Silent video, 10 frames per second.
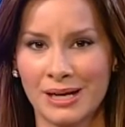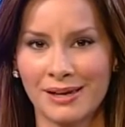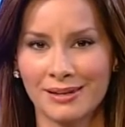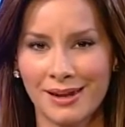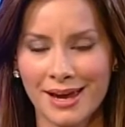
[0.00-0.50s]

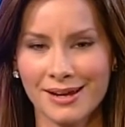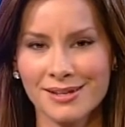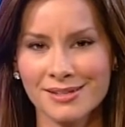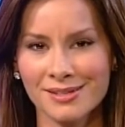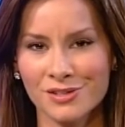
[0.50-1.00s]
Like
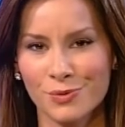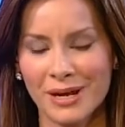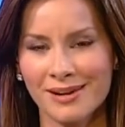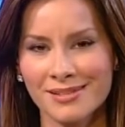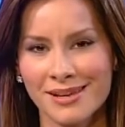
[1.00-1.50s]
us, tweet
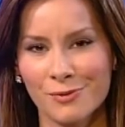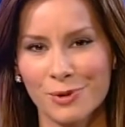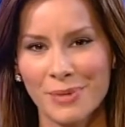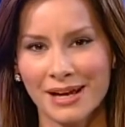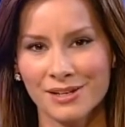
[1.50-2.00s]
us at
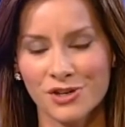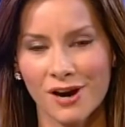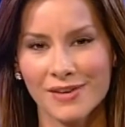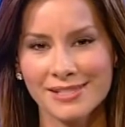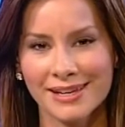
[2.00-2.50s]
Rebecca
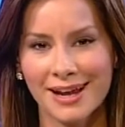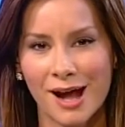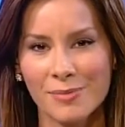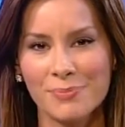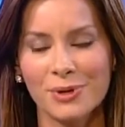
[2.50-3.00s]
Jarvis, and comment